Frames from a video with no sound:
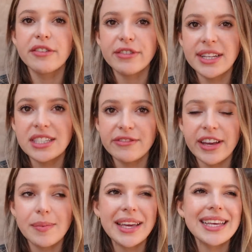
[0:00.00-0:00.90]
friends and
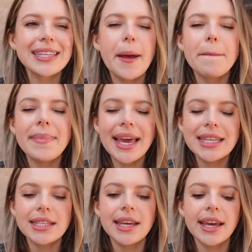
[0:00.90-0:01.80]
family is
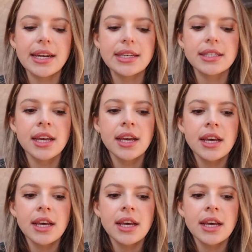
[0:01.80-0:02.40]
amazing It is